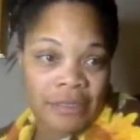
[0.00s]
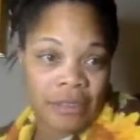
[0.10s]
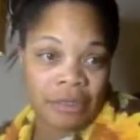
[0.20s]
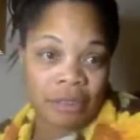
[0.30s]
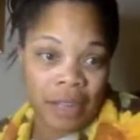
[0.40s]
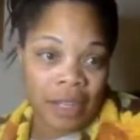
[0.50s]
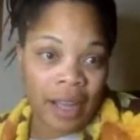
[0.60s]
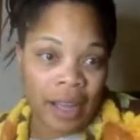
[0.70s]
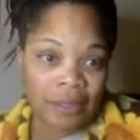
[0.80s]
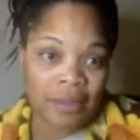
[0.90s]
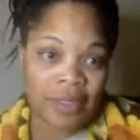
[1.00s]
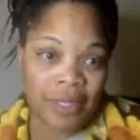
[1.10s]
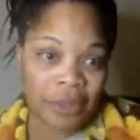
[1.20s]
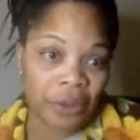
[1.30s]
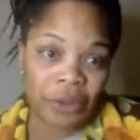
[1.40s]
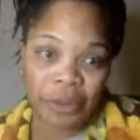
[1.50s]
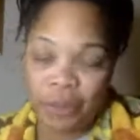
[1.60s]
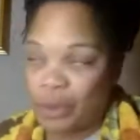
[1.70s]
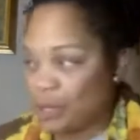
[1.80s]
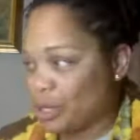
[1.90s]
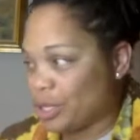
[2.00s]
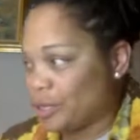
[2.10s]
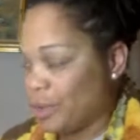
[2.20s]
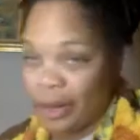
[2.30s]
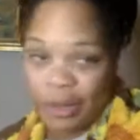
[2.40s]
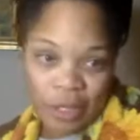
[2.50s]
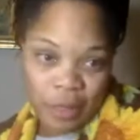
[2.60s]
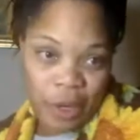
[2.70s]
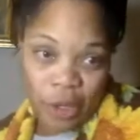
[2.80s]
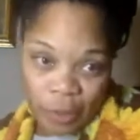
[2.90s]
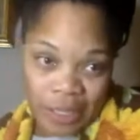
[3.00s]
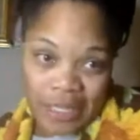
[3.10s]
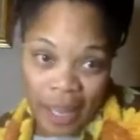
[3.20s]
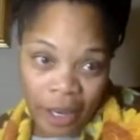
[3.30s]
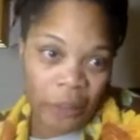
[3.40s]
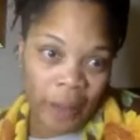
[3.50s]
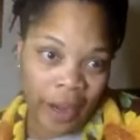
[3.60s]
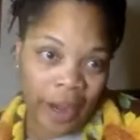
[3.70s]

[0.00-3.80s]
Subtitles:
to run up to the northern portion of Maryland tomorrow, almost Delaware.